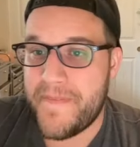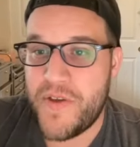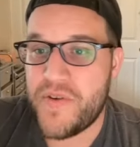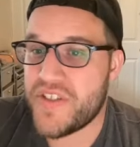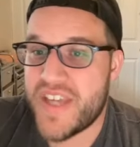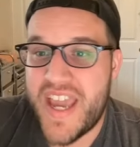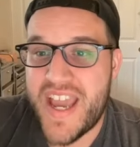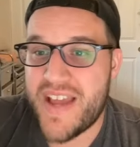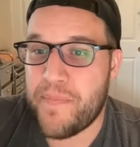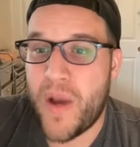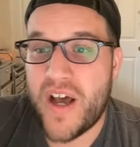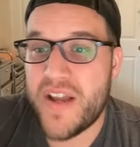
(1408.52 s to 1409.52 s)
You just
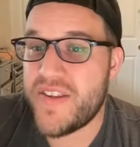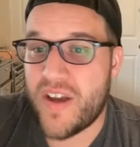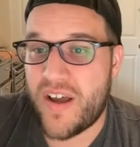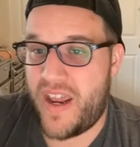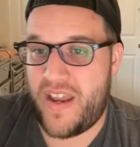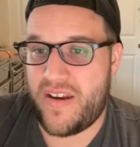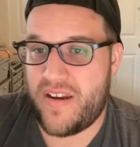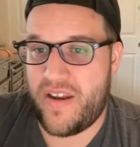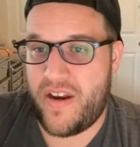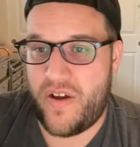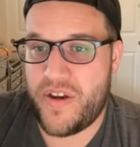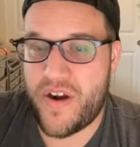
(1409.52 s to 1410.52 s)
can't punt on it.
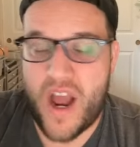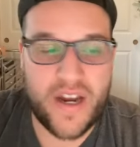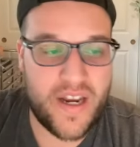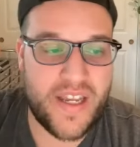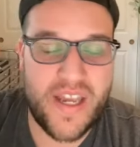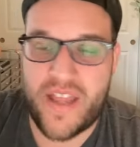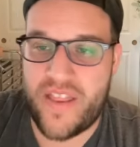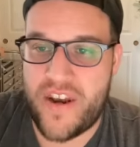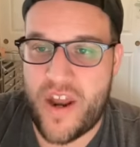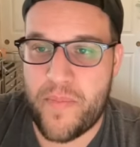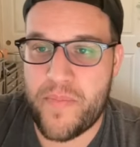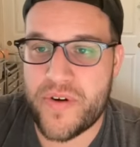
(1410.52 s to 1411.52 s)
You're not going to get the
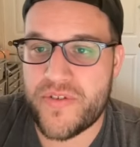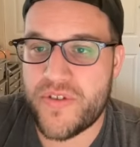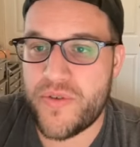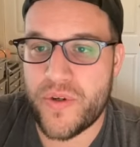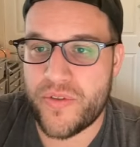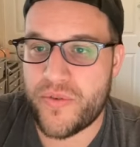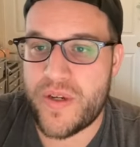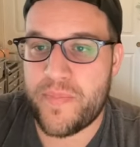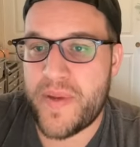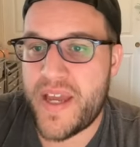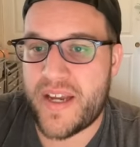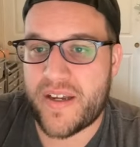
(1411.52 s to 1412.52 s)
number 2 or
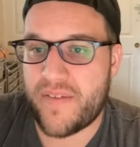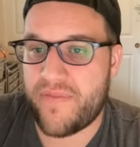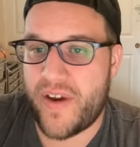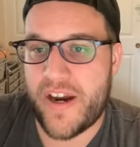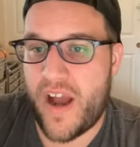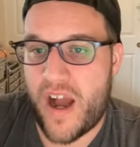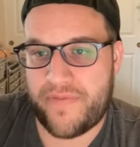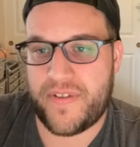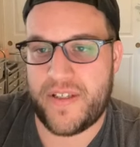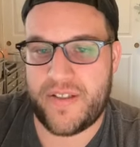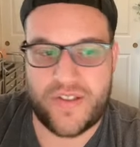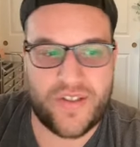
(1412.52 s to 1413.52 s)
3 pick very
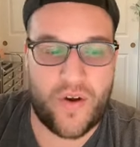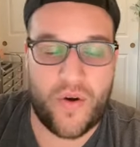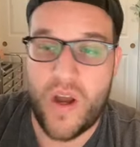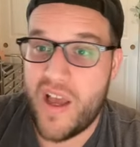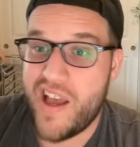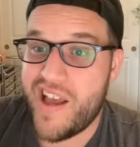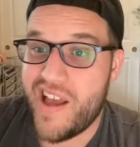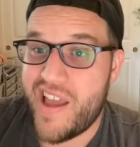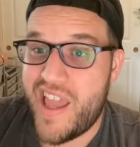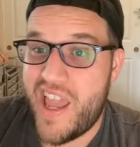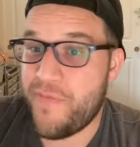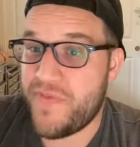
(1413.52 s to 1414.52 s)
often. So
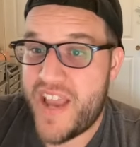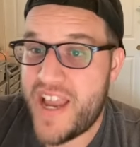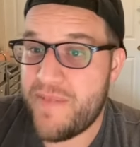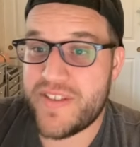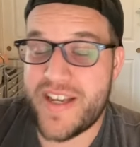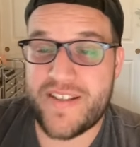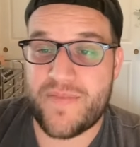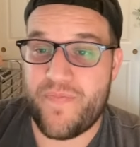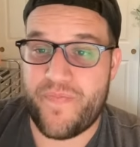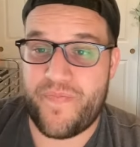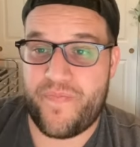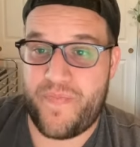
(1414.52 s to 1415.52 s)
if Dame says
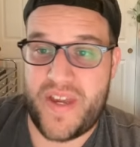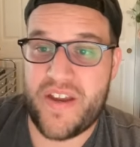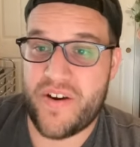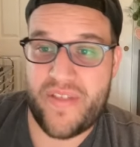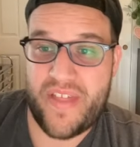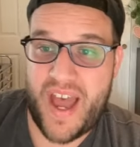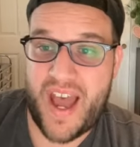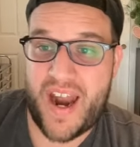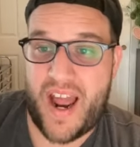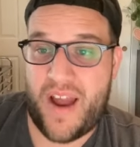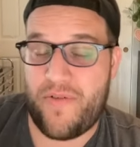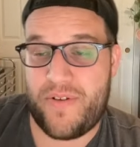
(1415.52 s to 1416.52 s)
me or that,
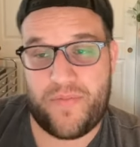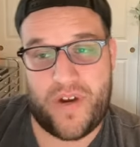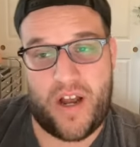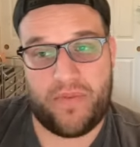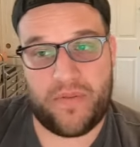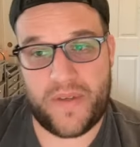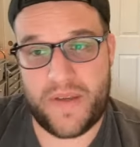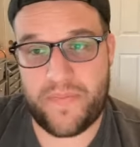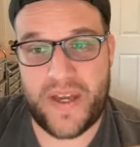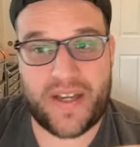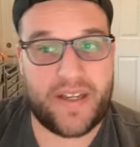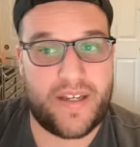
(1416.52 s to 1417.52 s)
I would probably
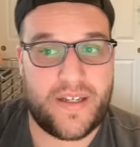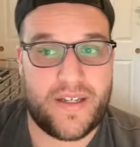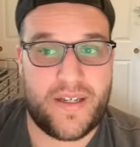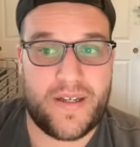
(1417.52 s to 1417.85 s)
pick